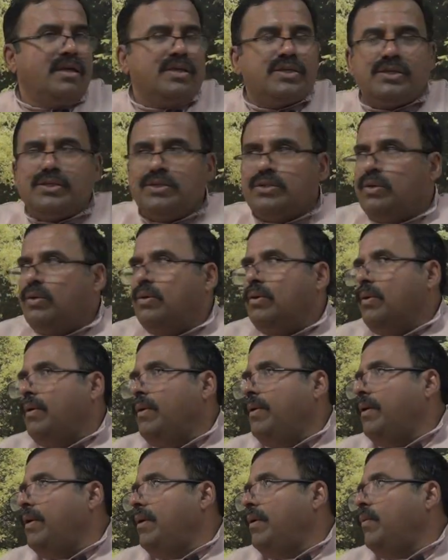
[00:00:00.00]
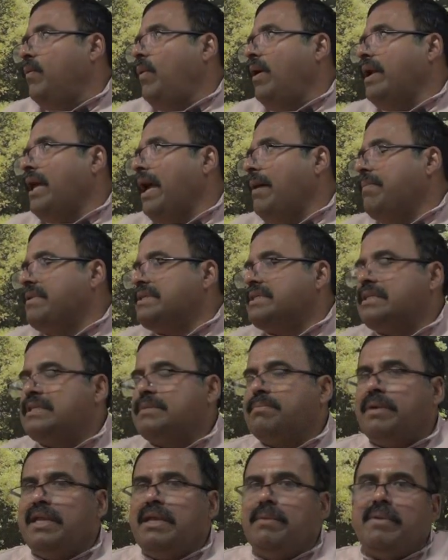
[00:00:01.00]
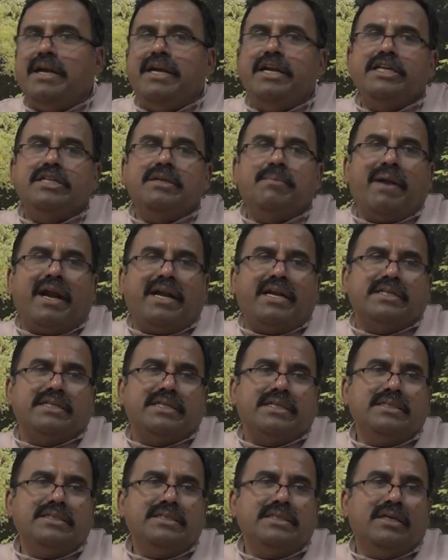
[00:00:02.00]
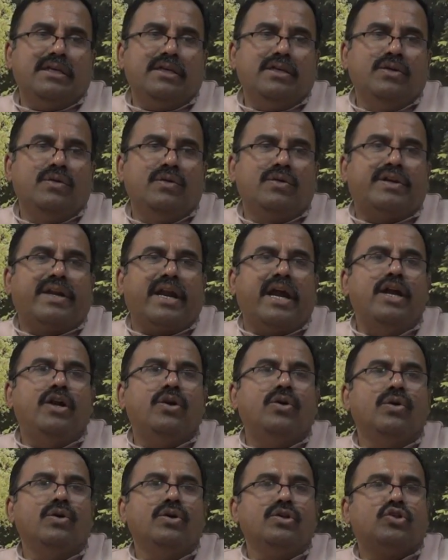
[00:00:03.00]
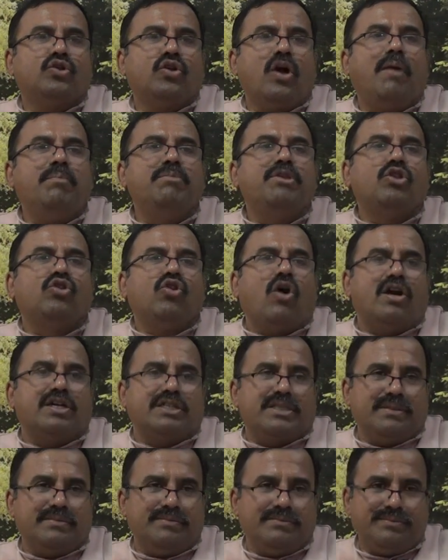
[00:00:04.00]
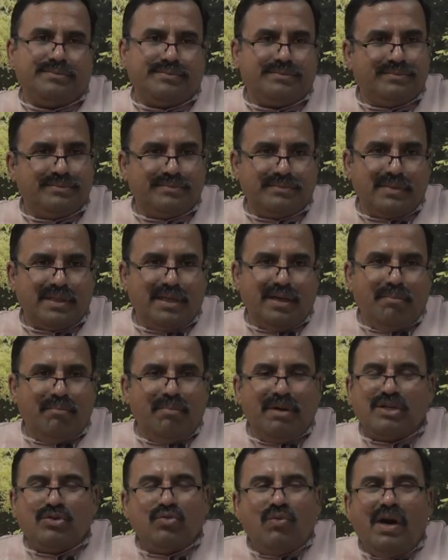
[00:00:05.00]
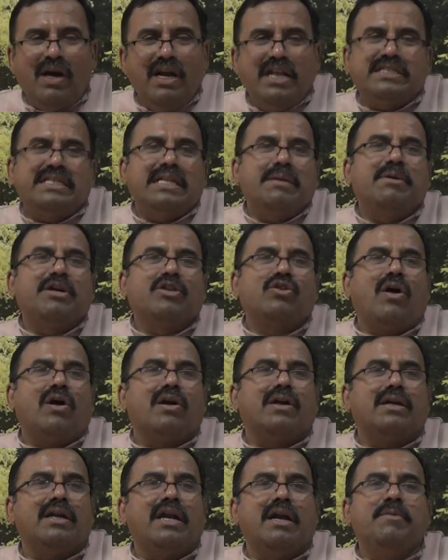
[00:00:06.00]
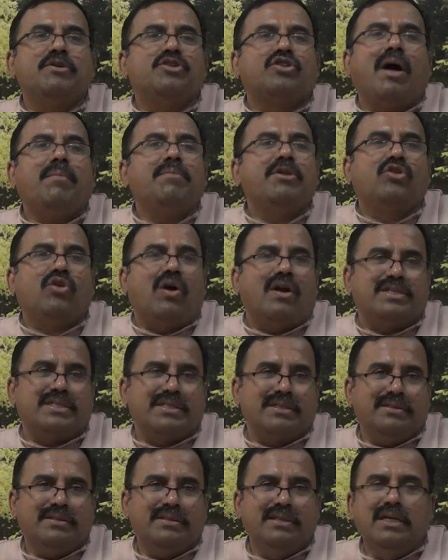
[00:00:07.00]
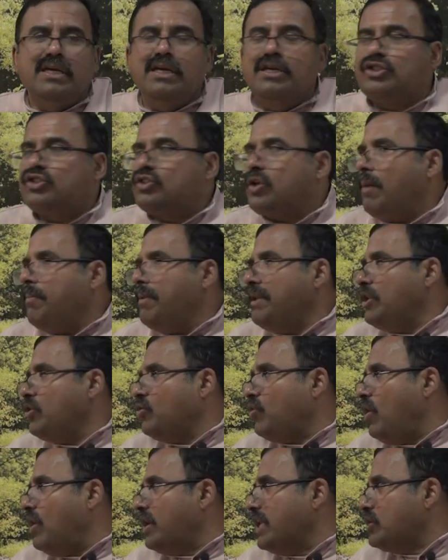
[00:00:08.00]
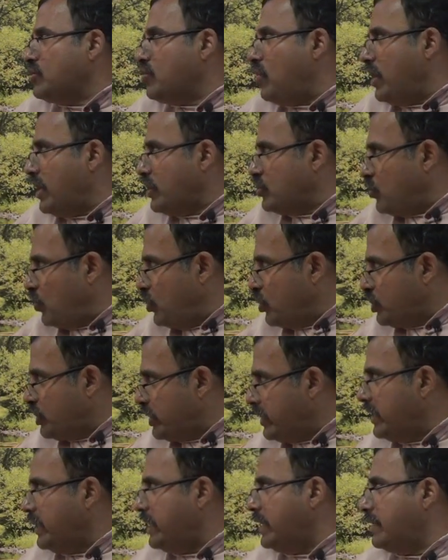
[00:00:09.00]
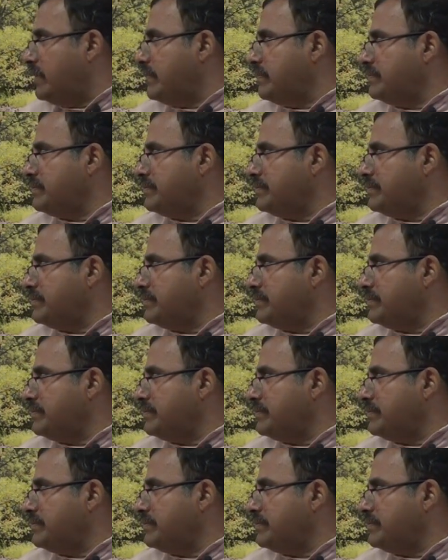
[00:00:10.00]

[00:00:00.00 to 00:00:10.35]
So, what happens is many meditation practices, you try to stop the thoughts because world is nothing but thought. Let me stop the thoughts. Stopping the thought is not a solution.